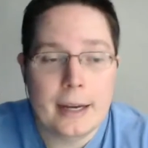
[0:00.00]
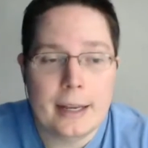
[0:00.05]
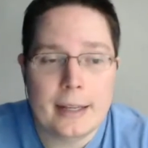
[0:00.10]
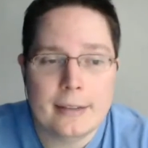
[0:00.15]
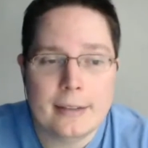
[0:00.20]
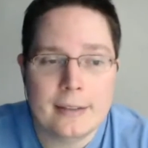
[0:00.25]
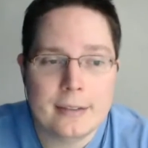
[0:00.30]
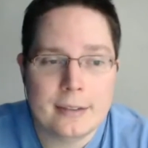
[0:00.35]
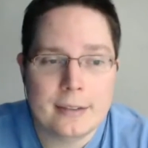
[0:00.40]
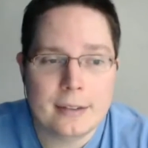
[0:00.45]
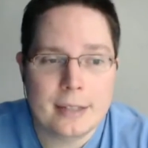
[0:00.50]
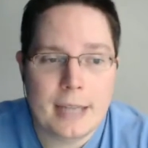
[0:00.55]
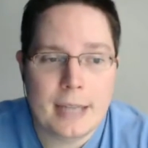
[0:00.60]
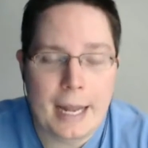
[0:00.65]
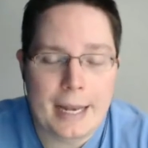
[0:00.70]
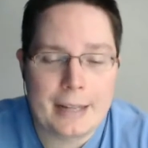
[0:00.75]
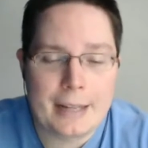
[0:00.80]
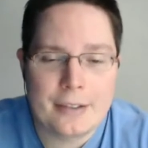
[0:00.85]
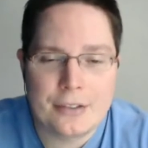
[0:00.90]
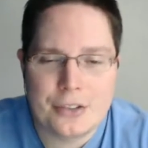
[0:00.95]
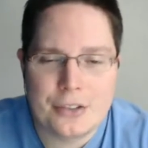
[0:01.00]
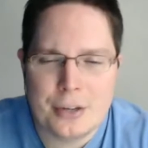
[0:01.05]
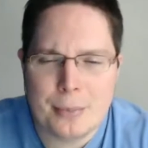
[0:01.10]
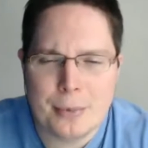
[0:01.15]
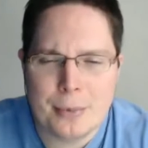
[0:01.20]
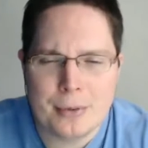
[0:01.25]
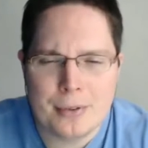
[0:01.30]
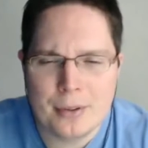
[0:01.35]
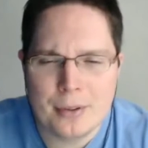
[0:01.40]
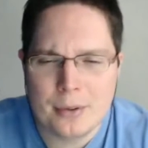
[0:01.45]
it's and it's
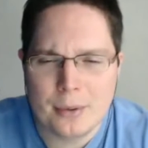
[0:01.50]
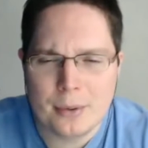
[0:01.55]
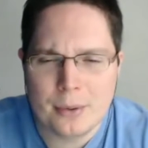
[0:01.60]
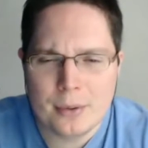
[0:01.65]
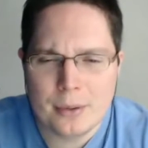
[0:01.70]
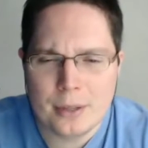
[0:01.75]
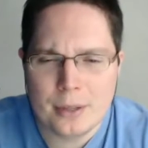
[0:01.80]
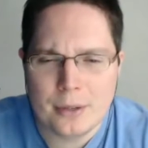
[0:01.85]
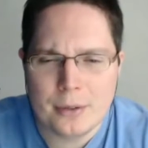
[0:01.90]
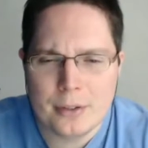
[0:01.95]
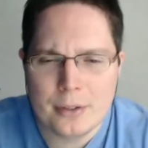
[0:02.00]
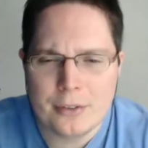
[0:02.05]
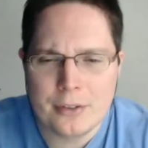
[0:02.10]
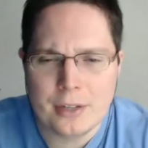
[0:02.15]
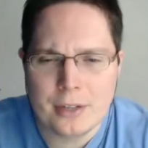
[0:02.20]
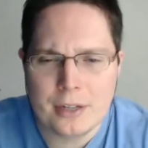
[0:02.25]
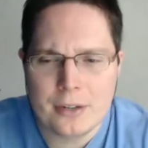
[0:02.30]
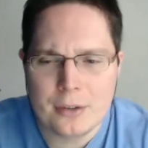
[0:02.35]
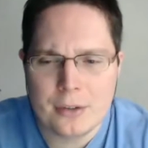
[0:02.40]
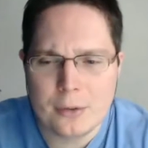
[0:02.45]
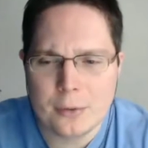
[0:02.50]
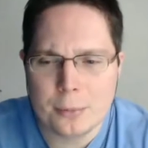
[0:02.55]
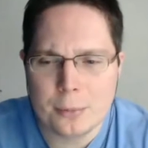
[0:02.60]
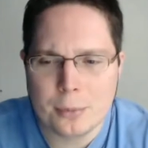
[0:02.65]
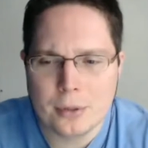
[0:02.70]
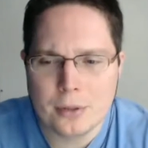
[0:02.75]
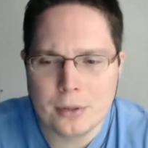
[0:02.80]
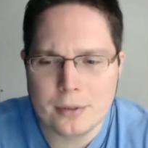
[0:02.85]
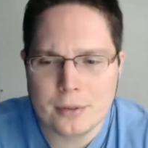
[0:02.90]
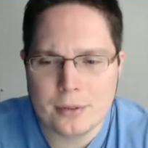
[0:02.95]
cheaper too, you know, unless you're getting used
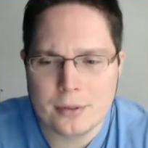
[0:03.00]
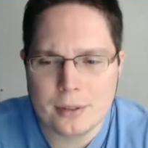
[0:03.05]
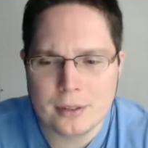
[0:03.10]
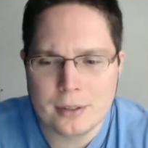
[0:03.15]
books. It's like